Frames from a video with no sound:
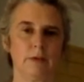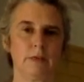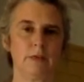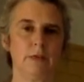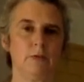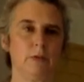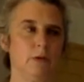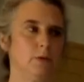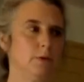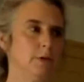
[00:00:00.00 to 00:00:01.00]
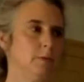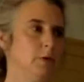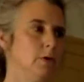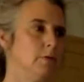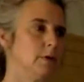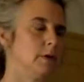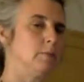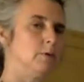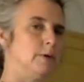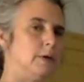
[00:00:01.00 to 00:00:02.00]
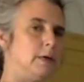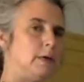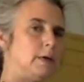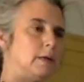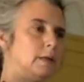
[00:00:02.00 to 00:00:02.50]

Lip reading: Continuing the cooling move, we're going to bring